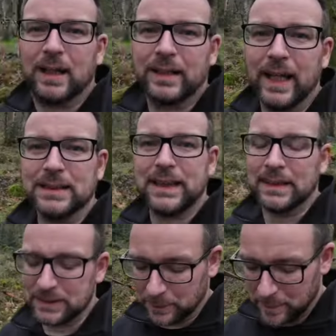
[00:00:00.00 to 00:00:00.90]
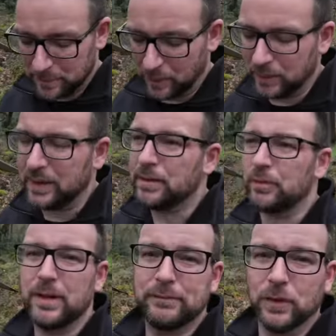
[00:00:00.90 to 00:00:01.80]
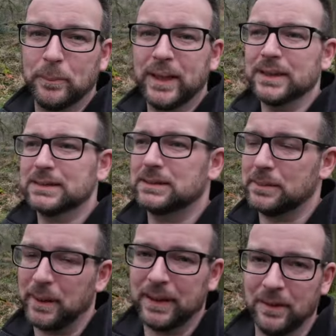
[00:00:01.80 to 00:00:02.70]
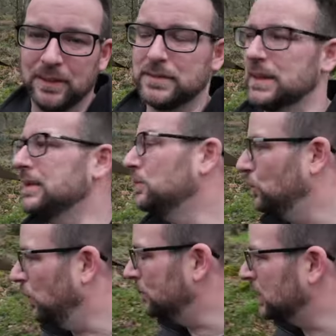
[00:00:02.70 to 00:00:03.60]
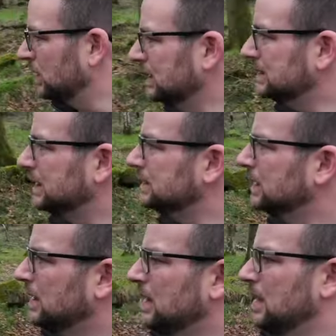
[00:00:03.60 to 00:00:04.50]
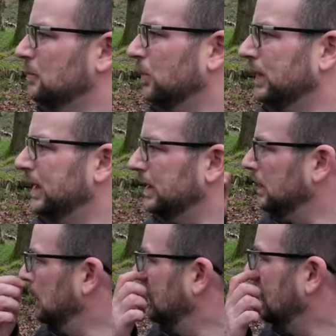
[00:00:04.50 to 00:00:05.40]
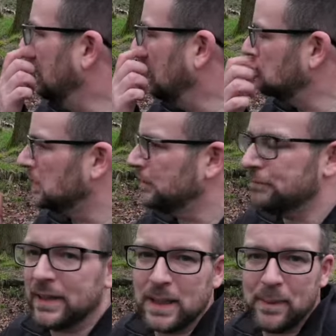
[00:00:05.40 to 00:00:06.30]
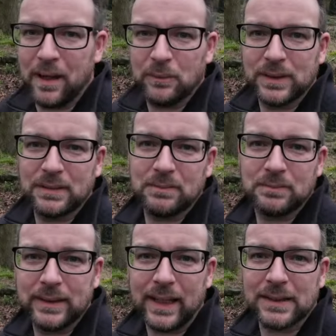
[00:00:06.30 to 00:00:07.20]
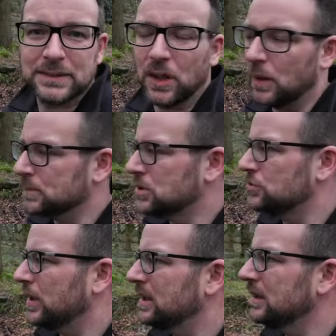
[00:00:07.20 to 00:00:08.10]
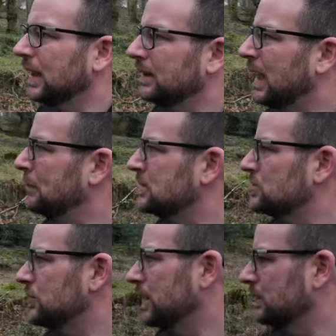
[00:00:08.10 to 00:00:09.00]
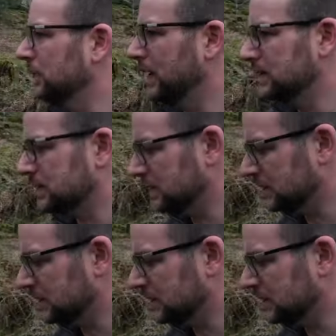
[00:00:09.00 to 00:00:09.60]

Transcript: I can get a tent up in probably 3 or 4 minutes, depending on obviously what model it is, but here I've got to fanny about with getting the tarp straight, getting the hammock straight and all that sort of